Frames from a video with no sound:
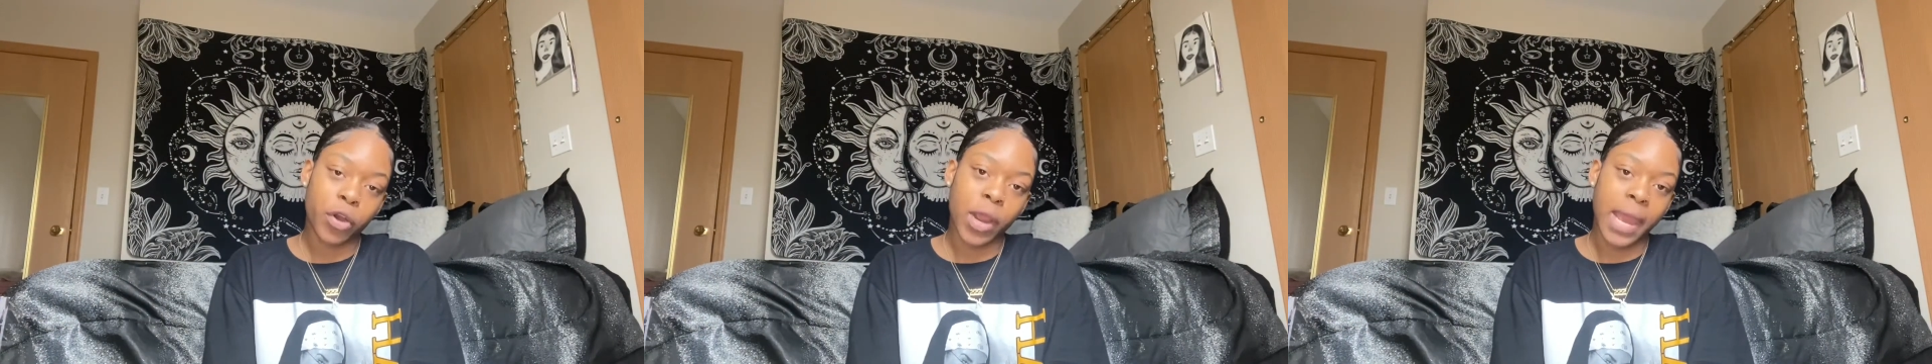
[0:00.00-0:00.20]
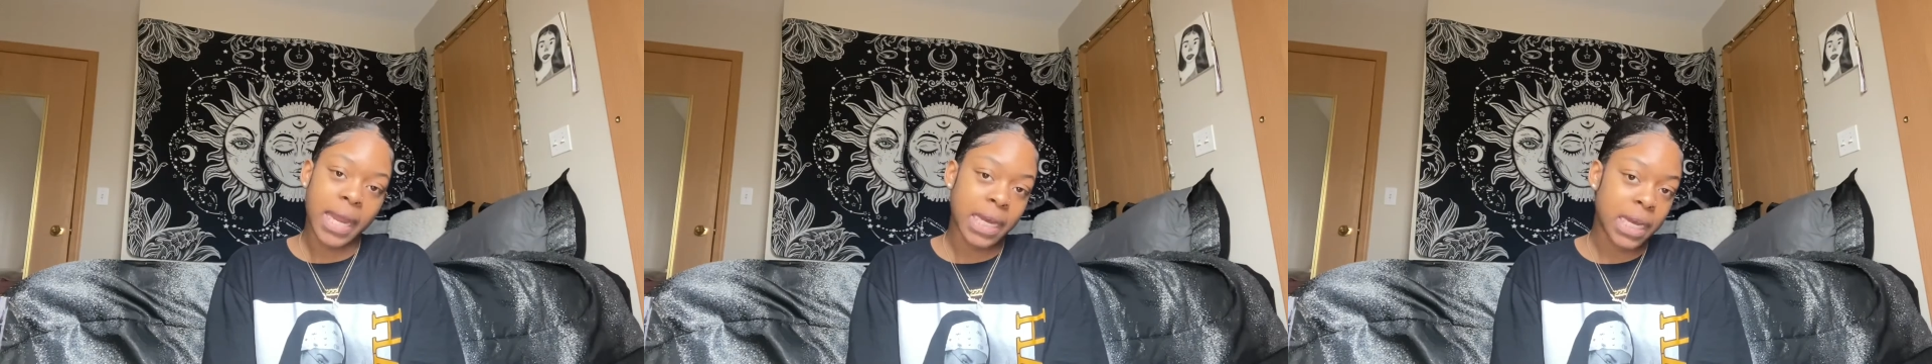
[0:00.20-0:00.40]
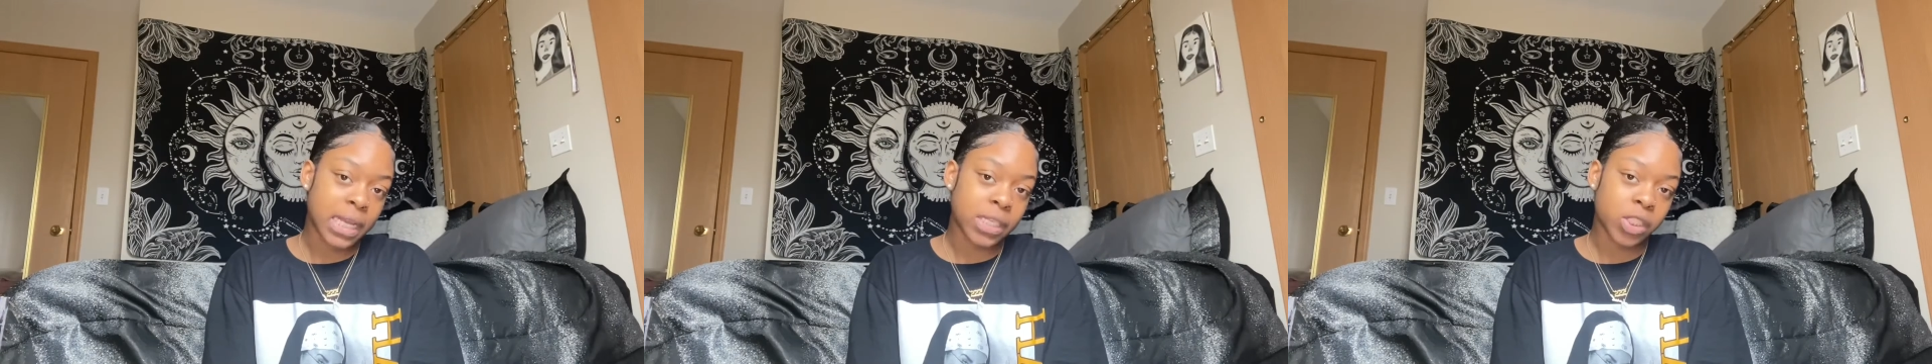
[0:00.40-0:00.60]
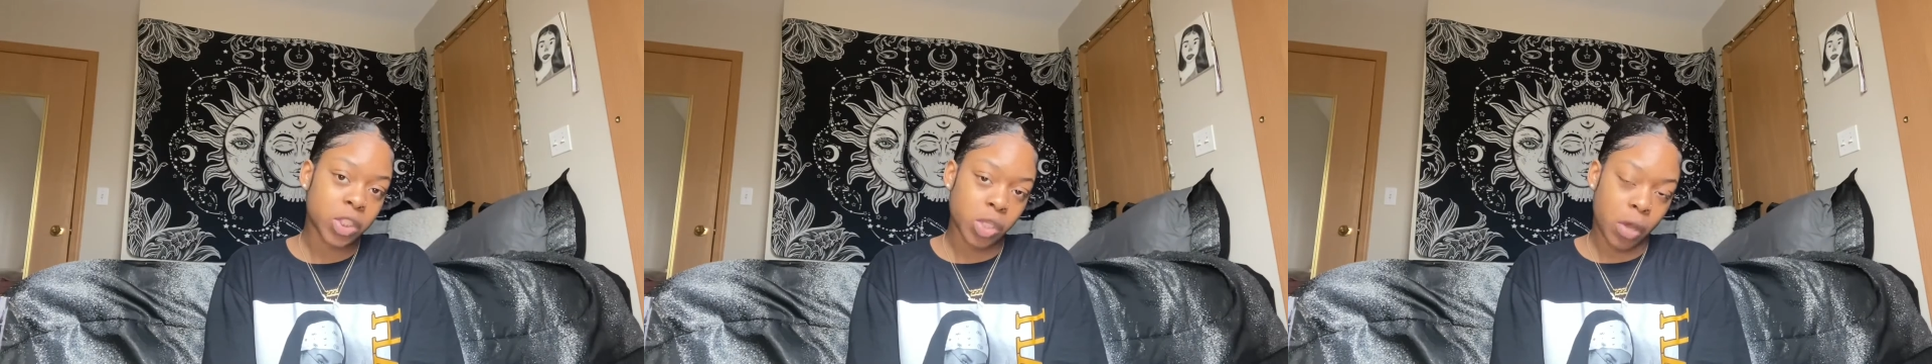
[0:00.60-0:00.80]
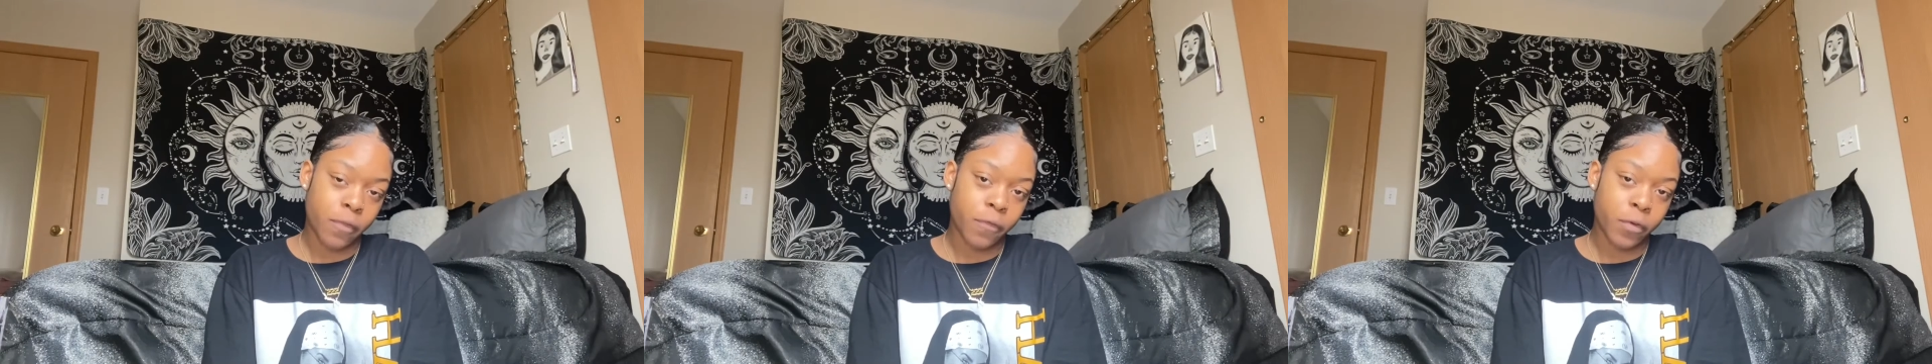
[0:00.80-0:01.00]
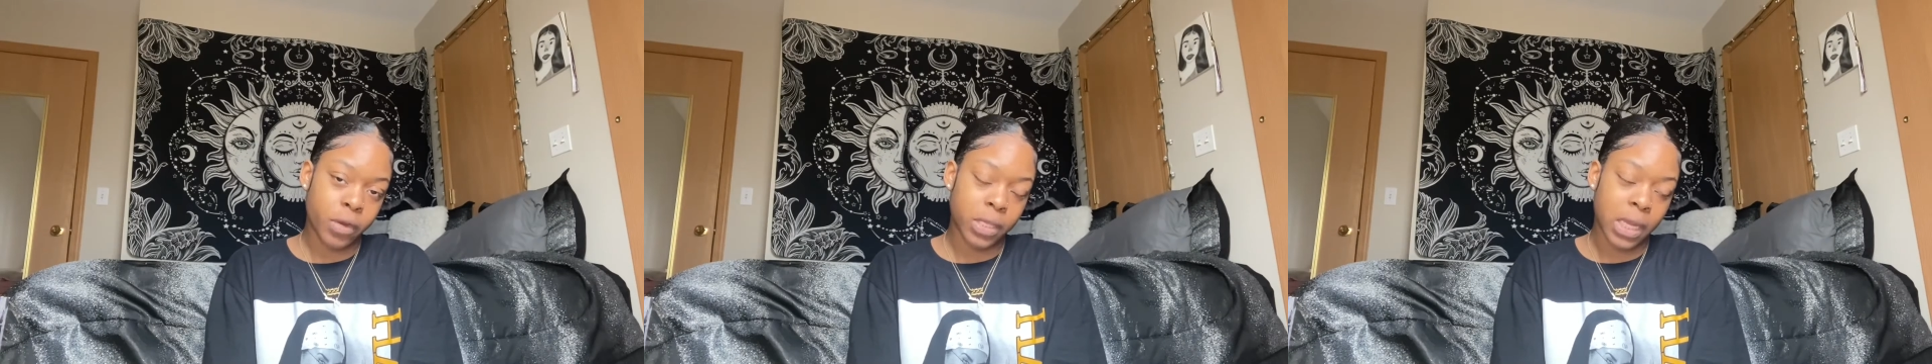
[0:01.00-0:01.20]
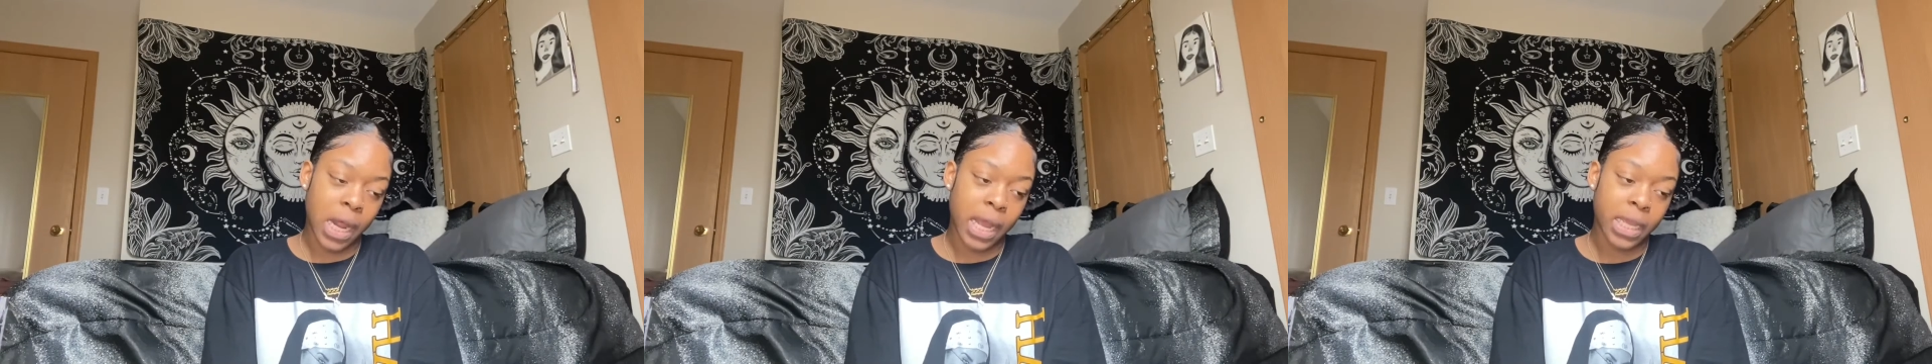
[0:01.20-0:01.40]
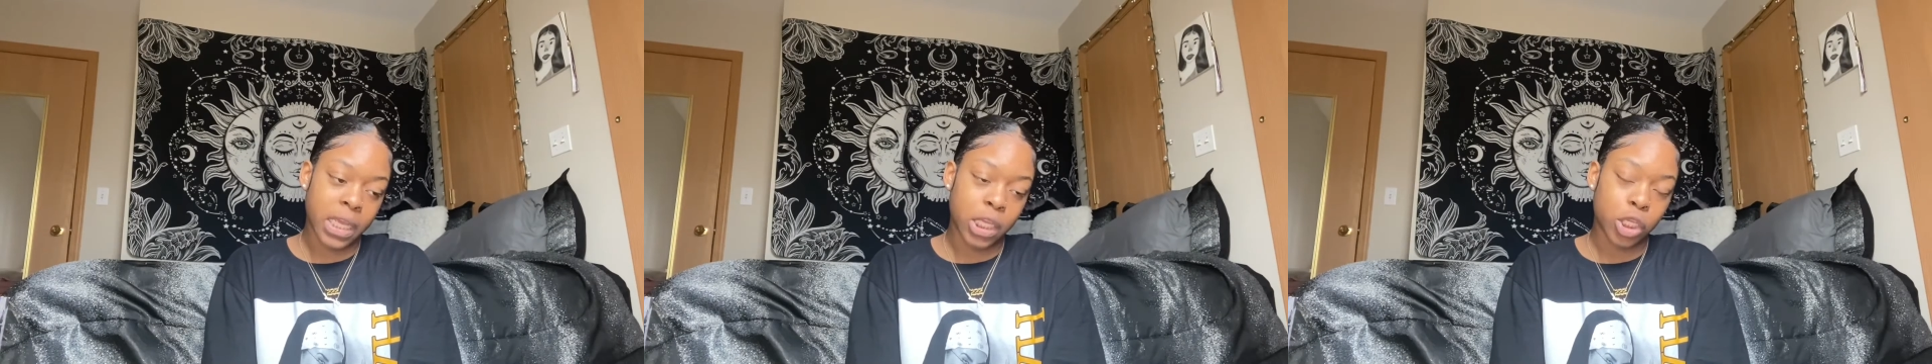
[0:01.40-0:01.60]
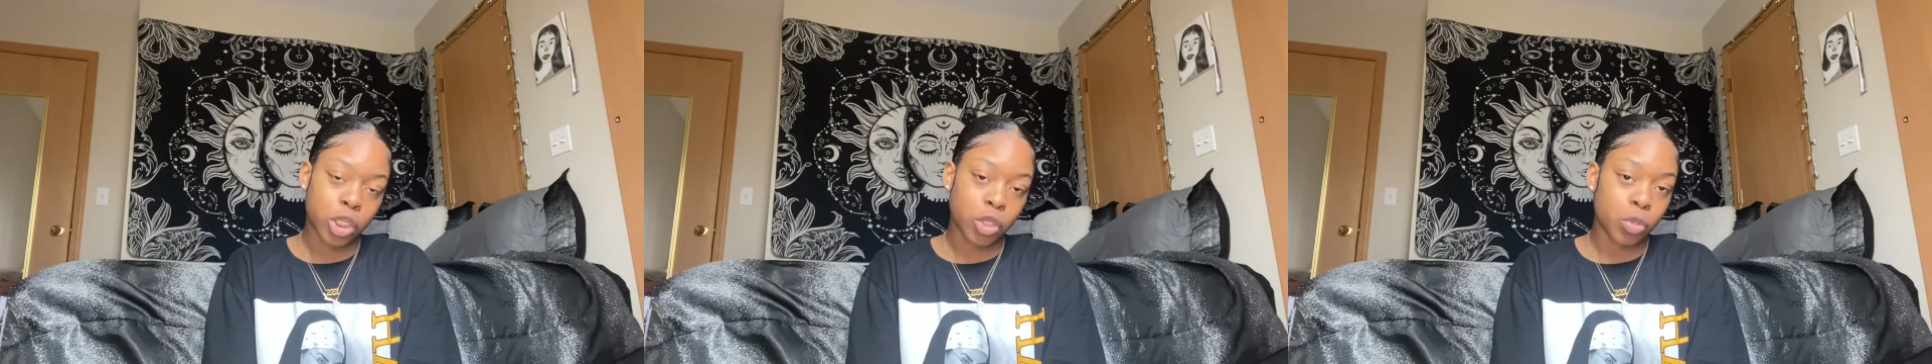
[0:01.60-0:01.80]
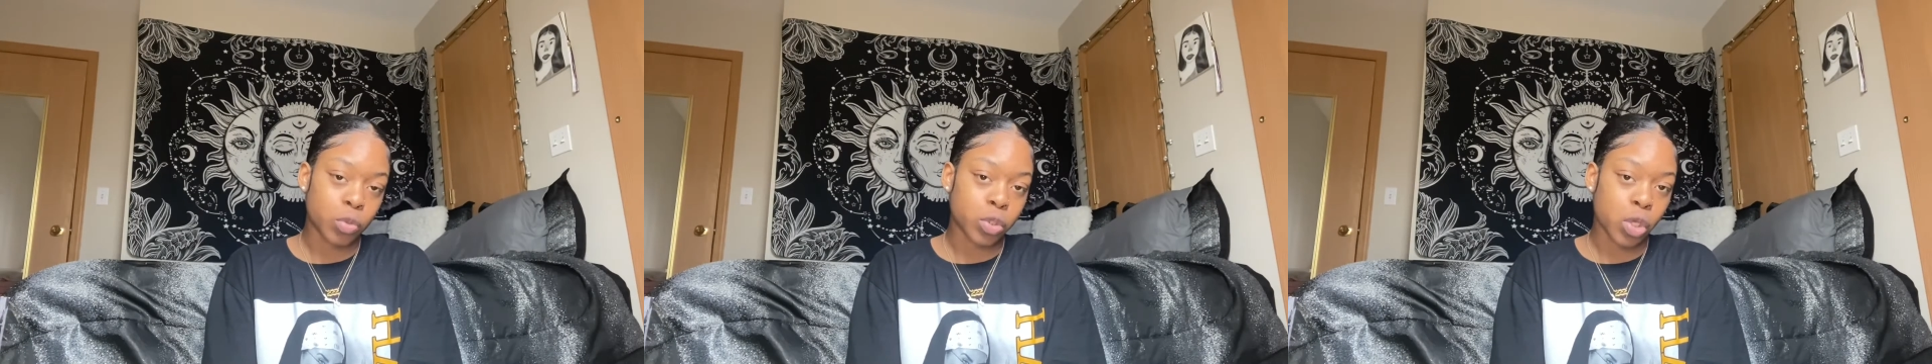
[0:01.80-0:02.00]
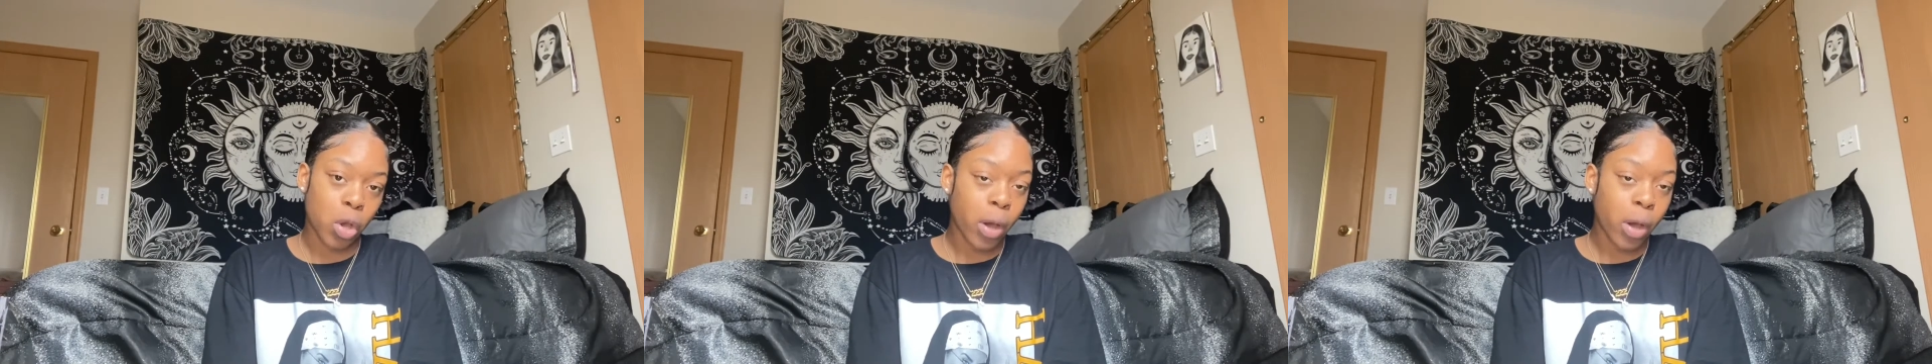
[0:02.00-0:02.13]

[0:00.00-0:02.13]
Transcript: editing software that I can use